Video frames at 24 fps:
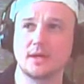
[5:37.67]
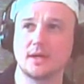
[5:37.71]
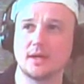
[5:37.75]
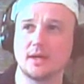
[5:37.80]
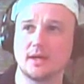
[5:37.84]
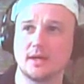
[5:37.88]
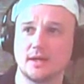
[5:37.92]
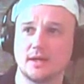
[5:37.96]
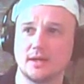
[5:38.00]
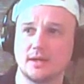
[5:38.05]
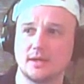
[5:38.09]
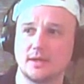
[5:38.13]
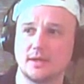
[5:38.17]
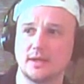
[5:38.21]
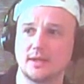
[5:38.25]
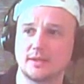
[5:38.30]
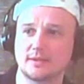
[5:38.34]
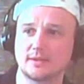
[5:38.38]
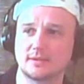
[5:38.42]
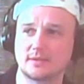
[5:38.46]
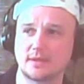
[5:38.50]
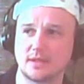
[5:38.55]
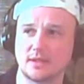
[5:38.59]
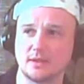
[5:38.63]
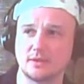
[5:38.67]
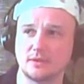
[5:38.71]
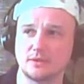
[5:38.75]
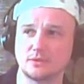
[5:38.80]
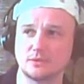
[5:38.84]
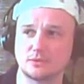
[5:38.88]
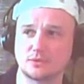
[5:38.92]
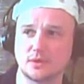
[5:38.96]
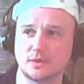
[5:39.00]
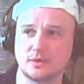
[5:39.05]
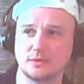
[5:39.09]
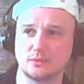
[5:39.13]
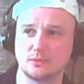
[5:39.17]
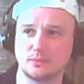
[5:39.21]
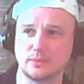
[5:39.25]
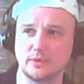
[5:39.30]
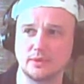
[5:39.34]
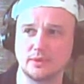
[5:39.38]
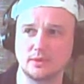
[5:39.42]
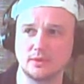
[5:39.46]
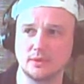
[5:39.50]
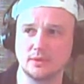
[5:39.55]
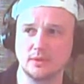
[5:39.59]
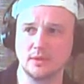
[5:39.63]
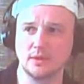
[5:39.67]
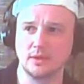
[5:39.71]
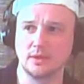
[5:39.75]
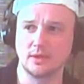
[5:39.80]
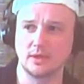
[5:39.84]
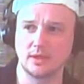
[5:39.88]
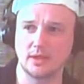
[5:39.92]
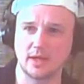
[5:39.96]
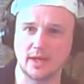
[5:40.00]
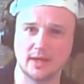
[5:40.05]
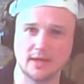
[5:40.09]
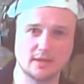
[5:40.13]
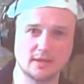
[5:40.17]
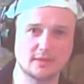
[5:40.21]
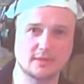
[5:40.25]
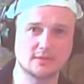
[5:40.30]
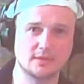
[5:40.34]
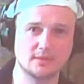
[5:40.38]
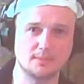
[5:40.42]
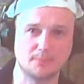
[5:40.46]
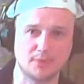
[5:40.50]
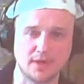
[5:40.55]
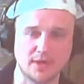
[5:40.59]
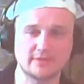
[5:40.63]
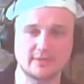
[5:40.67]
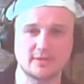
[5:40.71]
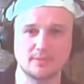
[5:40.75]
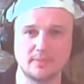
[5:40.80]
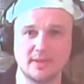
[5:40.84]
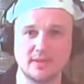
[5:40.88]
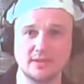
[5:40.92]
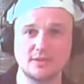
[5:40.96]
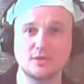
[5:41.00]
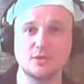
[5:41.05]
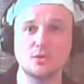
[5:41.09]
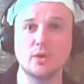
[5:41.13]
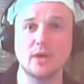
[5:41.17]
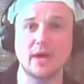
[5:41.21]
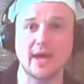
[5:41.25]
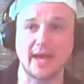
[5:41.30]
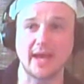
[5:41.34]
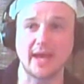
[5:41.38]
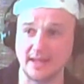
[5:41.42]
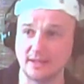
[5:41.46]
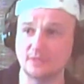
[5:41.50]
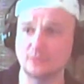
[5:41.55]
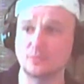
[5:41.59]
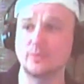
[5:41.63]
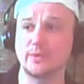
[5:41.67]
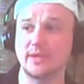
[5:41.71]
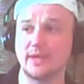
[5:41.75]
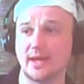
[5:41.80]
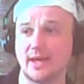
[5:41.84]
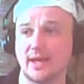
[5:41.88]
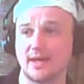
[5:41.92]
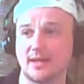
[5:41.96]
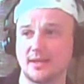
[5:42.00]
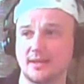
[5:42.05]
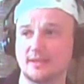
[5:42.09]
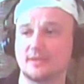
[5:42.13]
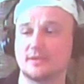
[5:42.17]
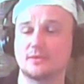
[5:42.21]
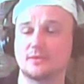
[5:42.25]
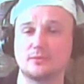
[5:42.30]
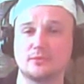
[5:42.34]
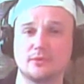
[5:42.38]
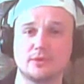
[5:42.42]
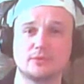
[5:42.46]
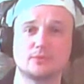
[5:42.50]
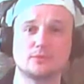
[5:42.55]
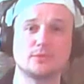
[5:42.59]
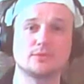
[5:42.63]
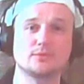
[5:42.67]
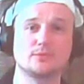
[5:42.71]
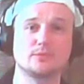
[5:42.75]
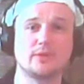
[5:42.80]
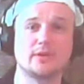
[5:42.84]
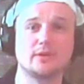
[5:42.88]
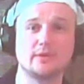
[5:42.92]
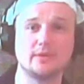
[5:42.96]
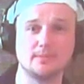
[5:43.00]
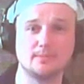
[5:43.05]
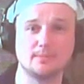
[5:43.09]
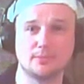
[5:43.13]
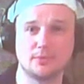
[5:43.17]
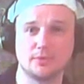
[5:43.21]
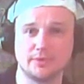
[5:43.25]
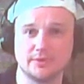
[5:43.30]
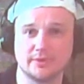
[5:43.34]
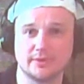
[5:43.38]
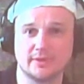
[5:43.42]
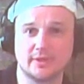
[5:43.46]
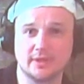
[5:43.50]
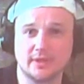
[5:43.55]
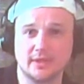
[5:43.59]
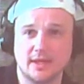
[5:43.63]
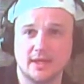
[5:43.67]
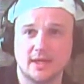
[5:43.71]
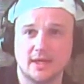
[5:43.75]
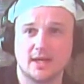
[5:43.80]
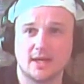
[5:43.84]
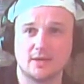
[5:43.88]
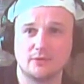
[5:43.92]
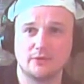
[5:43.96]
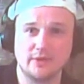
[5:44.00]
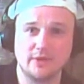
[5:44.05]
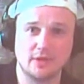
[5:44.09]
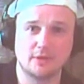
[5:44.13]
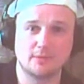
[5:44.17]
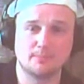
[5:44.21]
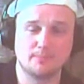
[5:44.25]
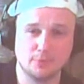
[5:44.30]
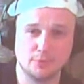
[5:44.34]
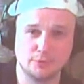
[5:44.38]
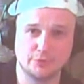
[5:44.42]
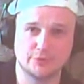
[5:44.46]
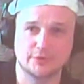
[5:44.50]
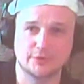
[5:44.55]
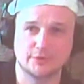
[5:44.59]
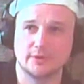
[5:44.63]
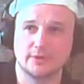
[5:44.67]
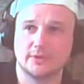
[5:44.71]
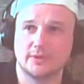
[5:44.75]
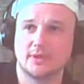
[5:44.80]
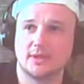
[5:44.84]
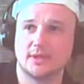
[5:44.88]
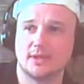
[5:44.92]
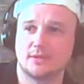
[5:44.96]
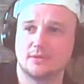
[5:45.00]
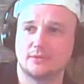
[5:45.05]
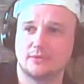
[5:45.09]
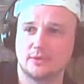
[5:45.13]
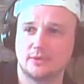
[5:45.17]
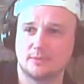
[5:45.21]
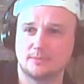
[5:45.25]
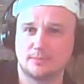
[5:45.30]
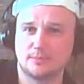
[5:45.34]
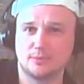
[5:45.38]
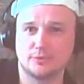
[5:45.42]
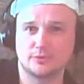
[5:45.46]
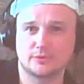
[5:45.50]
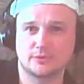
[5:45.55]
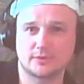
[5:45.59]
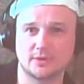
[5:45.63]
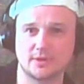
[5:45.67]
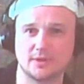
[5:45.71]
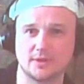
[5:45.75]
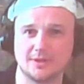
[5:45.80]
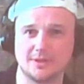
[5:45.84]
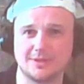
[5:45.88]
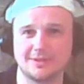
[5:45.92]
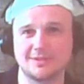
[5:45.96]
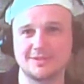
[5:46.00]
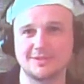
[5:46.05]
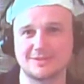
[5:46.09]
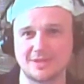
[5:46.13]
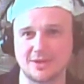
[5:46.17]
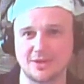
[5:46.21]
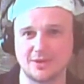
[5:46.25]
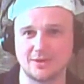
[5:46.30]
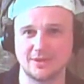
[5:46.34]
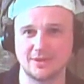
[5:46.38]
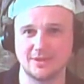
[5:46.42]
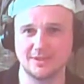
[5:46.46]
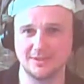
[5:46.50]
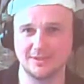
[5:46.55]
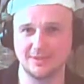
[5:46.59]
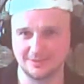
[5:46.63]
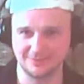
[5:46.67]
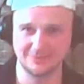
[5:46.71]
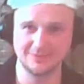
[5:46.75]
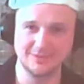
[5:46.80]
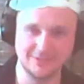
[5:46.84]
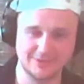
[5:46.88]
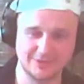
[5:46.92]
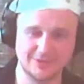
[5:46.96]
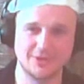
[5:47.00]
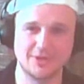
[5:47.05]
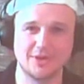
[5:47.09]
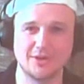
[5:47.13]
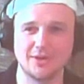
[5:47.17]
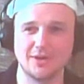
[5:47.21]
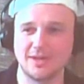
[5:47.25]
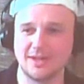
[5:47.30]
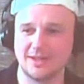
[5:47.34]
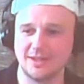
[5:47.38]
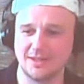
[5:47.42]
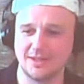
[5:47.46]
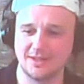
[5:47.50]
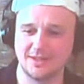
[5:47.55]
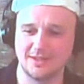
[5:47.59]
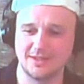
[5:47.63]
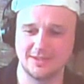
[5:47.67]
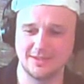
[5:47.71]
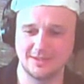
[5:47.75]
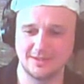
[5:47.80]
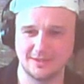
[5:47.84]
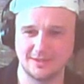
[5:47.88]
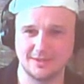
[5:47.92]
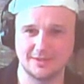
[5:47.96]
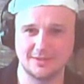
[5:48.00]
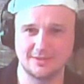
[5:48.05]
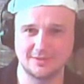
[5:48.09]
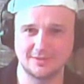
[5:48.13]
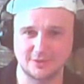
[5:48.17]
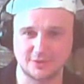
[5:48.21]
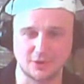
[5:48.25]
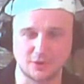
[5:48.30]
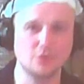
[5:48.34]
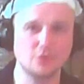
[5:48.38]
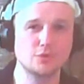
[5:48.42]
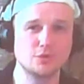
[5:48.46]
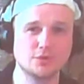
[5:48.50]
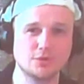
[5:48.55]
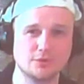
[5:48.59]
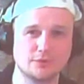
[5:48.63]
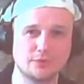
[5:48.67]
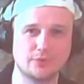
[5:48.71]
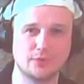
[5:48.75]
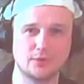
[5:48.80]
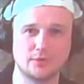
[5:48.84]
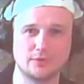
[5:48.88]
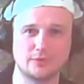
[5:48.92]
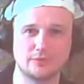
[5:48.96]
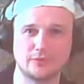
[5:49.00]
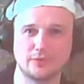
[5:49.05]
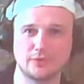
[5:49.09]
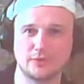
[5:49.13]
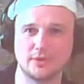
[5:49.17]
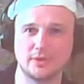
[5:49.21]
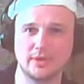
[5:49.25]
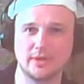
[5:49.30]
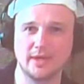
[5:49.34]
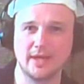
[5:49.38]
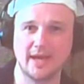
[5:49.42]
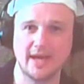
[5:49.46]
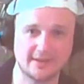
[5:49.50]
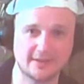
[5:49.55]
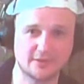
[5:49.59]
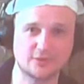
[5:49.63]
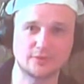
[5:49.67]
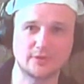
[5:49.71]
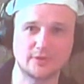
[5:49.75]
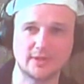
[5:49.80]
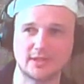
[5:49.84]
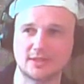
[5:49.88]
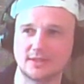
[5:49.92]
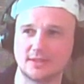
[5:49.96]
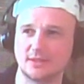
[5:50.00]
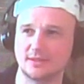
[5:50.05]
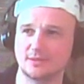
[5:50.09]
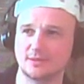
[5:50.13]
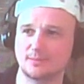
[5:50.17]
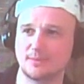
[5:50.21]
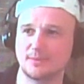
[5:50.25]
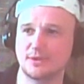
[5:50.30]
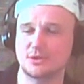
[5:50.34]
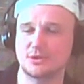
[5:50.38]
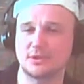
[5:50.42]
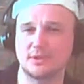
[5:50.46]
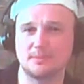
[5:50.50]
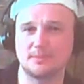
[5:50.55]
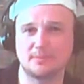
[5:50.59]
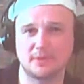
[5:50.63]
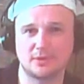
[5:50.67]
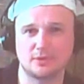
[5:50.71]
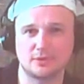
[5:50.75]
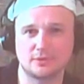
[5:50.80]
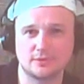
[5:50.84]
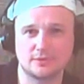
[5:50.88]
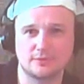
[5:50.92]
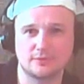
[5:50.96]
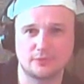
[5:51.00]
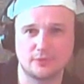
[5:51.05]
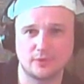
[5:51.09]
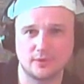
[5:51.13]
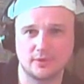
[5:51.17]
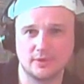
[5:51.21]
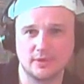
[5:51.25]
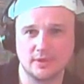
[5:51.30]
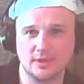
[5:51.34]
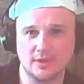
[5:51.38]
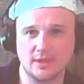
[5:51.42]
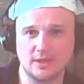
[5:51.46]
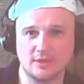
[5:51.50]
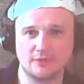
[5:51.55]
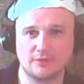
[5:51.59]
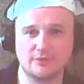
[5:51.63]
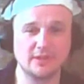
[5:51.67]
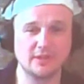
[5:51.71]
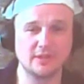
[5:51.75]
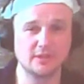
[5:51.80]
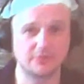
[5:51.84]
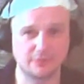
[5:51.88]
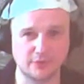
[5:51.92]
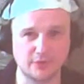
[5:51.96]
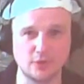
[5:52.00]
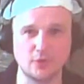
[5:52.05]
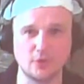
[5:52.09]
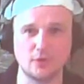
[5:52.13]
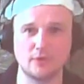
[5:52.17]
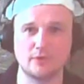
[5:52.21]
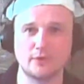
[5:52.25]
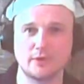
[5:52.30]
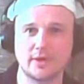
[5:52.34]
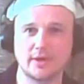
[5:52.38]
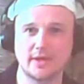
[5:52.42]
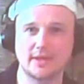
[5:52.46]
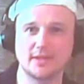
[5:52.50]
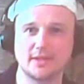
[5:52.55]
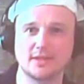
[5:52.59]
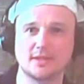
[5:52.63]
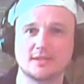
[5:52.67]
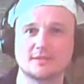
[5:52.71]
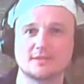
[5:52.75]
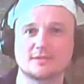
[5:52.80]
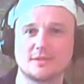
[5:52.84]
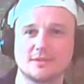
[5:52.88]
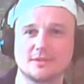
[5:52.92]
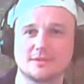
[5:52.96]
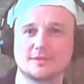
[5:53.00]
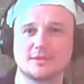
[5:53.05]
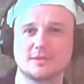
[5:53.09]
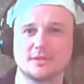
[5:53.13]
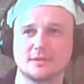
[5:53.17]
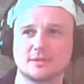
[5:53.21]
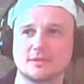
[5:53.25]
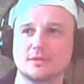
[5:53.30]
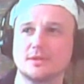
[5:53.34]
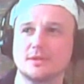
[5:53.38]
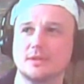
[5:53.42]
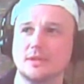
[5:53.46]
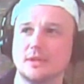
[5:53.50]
uh, and then then we added the browser menu and we added what was very important, uh, VR Boost. Uh uh, uh, uh, is a you know a, a, a, solution for for head tracking especially, but also for field of view overriding and, and, and